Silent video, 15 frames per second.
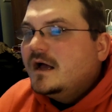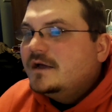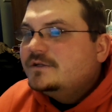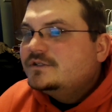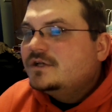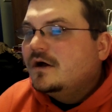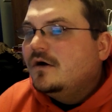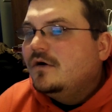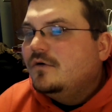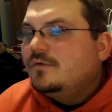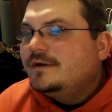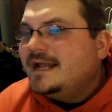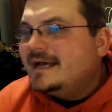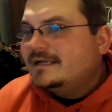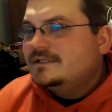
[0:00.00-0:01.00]
So
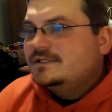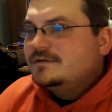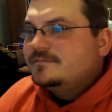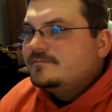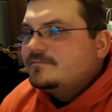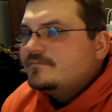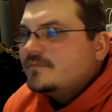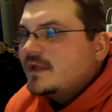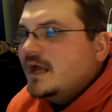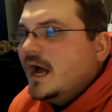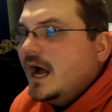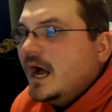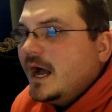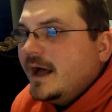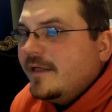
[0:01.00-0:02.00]
next.
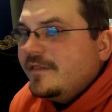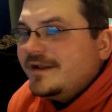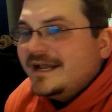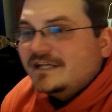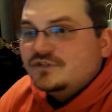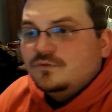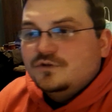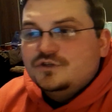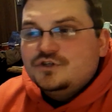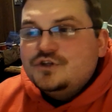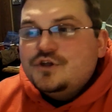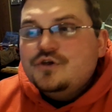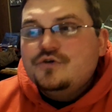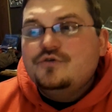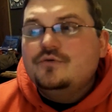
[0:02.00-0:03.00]
The next one,
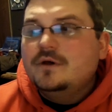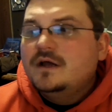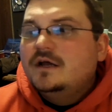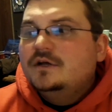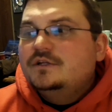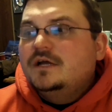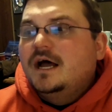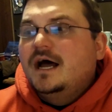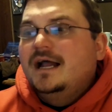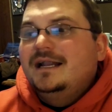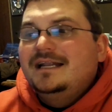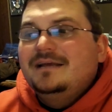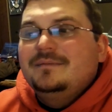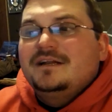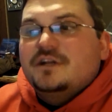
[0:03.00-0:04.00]
new,
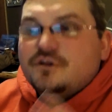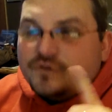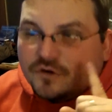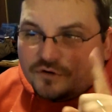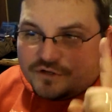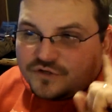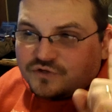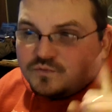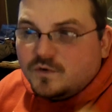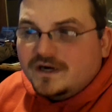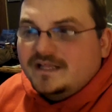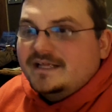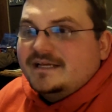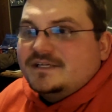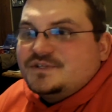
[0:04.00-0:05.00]
limited. You can only use
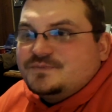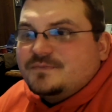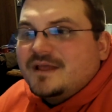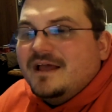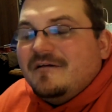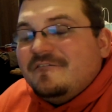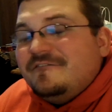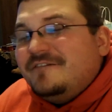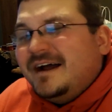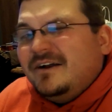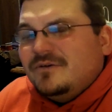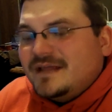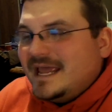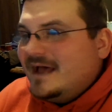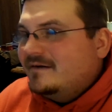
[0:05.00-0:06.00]
1 of this.
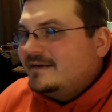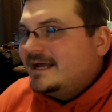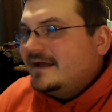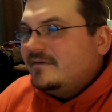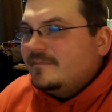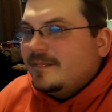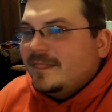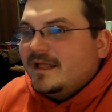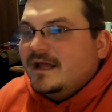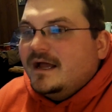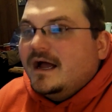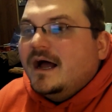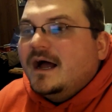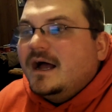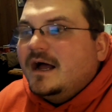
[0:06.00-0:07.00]
Final Countdown.
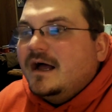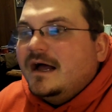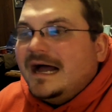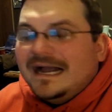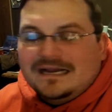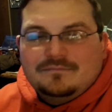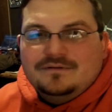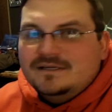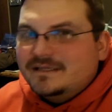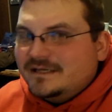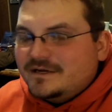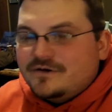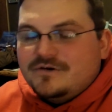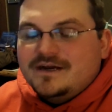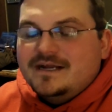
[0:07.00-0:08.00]
I
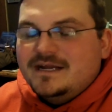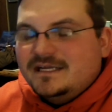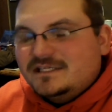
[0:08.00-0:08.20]
completely agree.